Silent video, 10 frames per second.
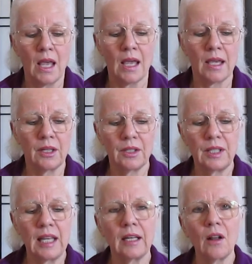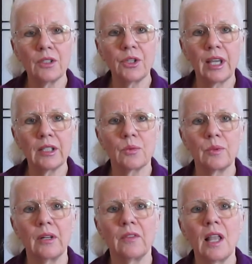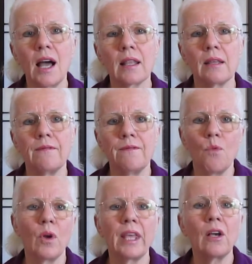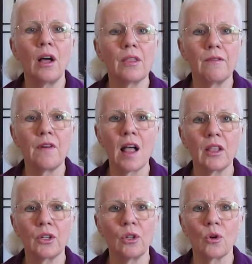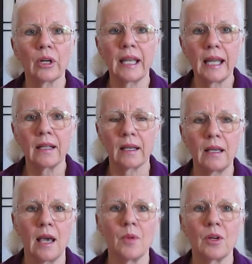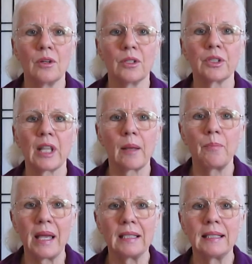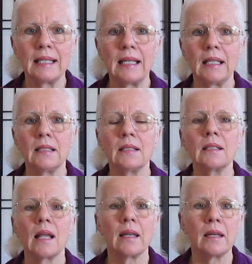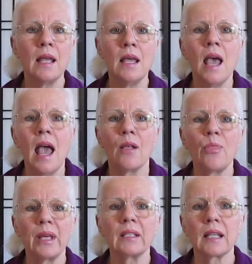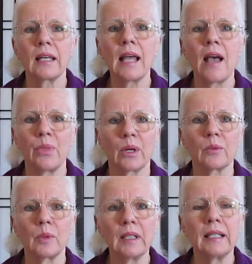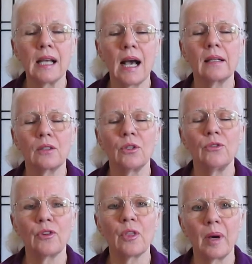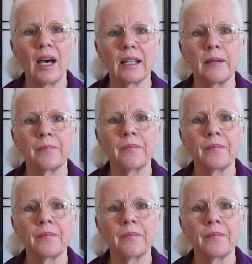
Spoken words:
is that it also gets rid of a lot of what they call the volatile organic chemicals like benzenes and things like that are really not good for the body.